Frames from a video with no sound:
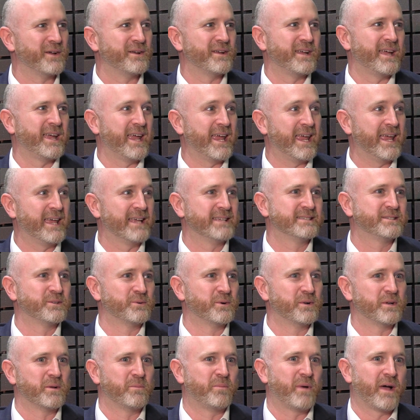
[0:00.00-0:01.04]
it is
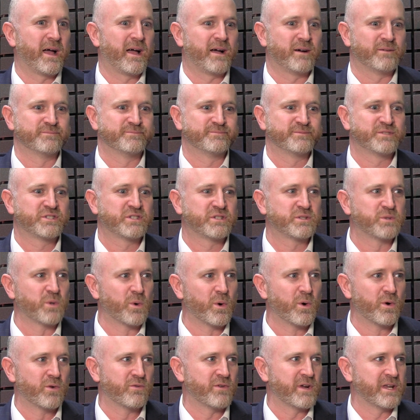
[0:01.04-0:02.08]
all about
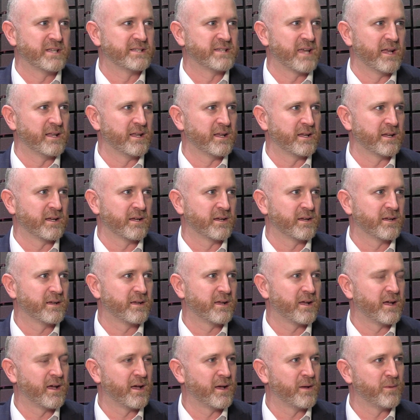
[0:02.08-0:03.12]
storytelling.
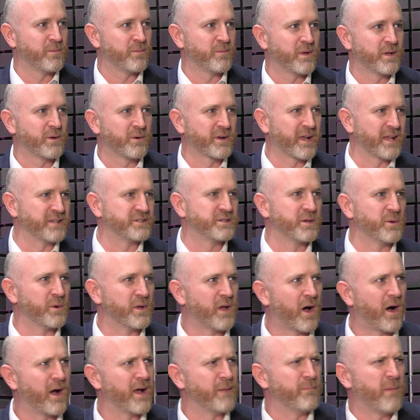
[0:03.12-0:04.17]
I don't want to get too
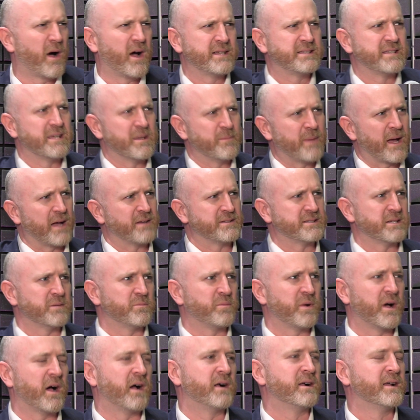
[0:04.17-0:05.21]
high and mighty about it,
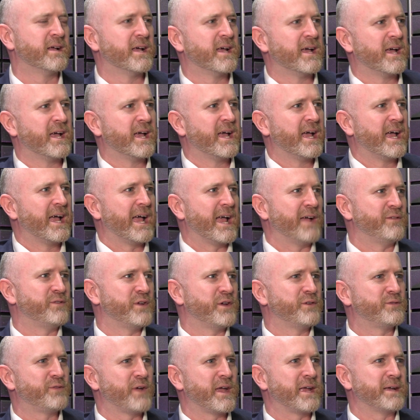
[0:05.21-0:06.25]
but if
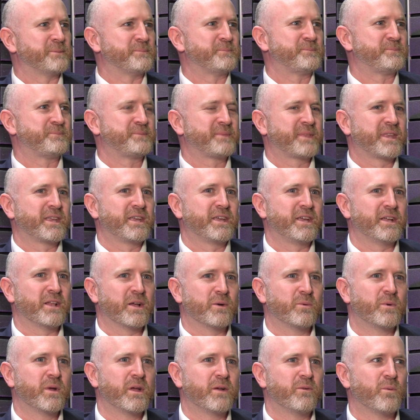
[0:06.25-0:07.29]
you think, we
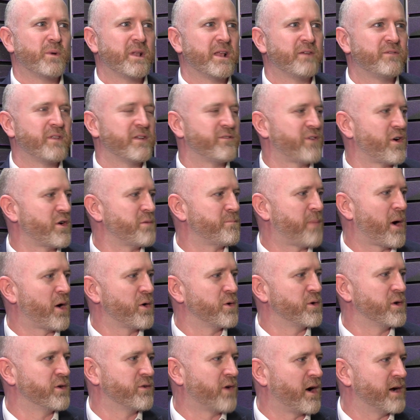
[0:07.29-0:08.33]
live in a very
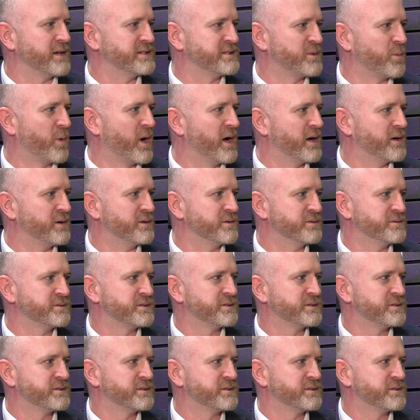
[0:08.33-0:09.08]
polarised world